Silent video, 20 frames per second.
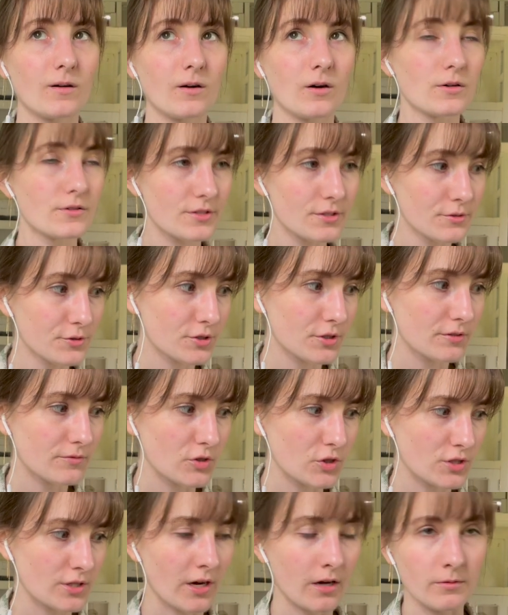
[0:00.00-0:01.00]
Also should have
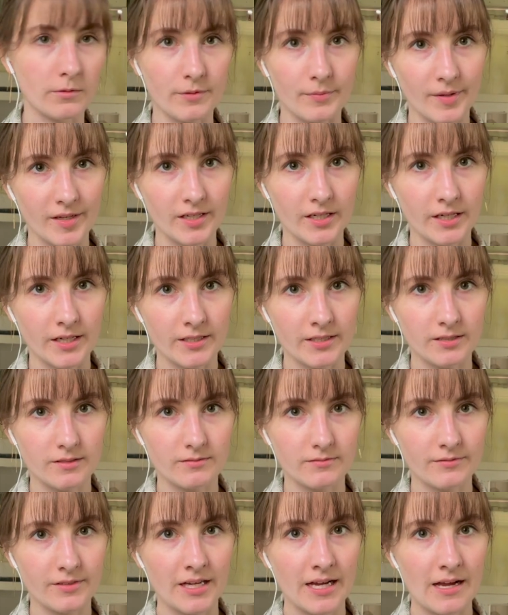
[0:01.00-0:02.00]
just gone with my gut
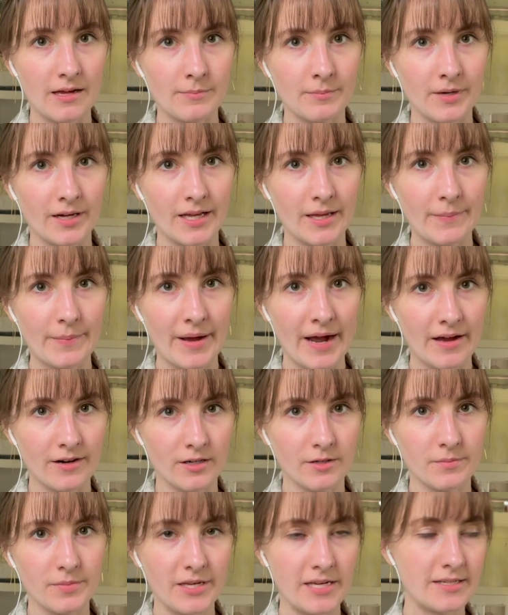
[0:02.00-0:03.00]
that my
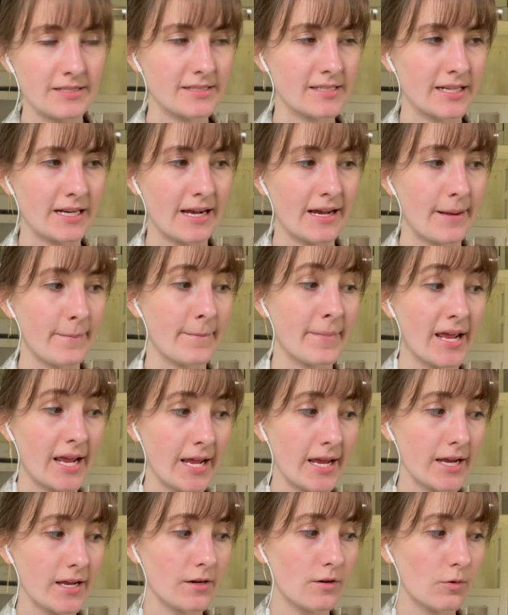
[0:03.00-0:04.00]
pattern piece that I
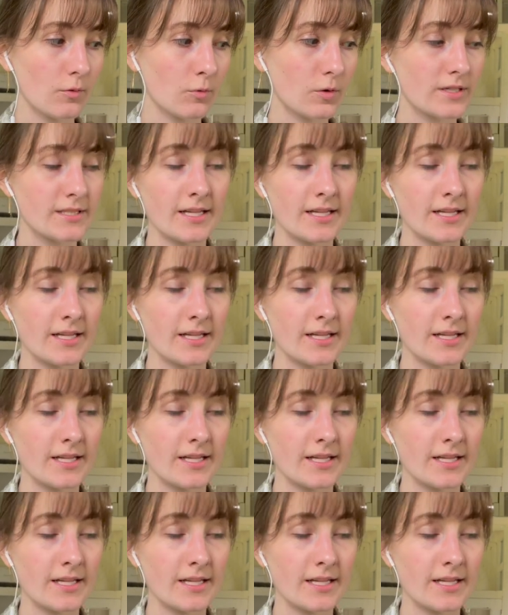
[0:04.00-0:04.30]
made was